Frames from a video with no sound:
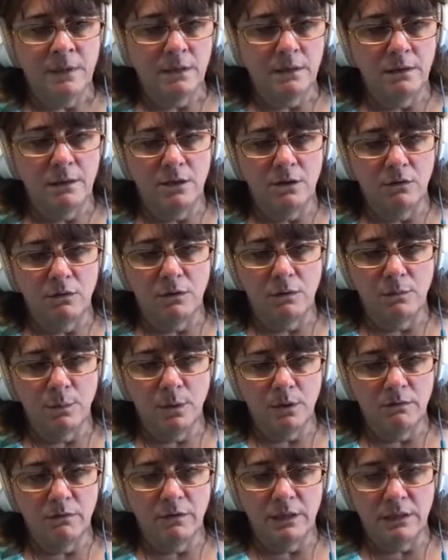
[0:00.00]
you know, the
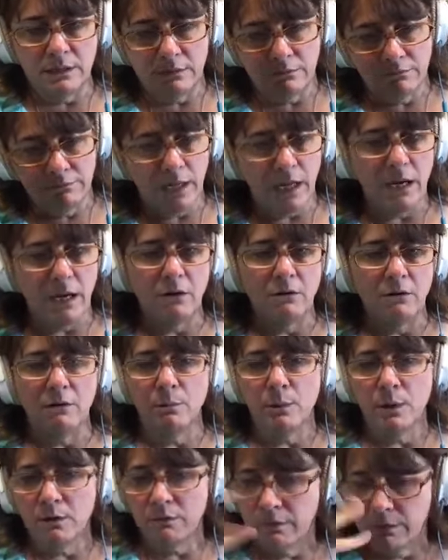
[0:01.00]
perfect hair, the
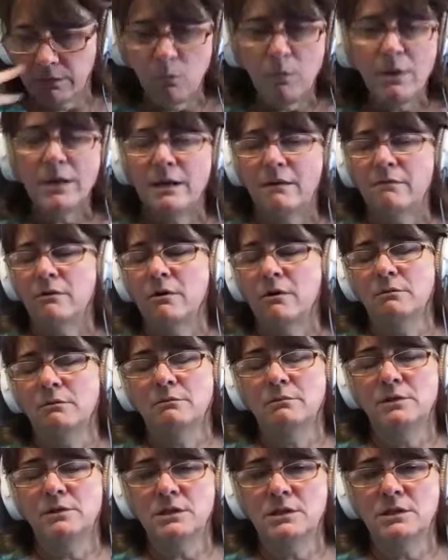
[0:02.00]
perfect whatever,
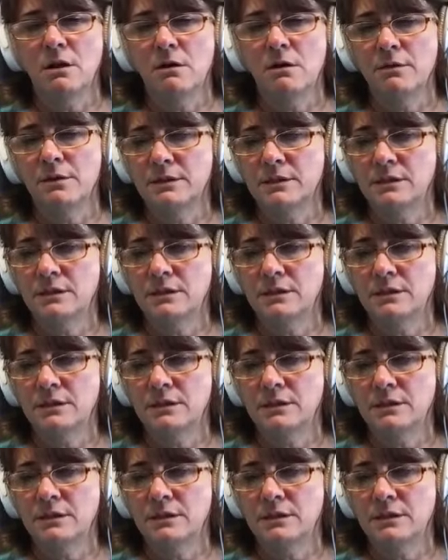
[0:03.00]
just all the mm-hmm.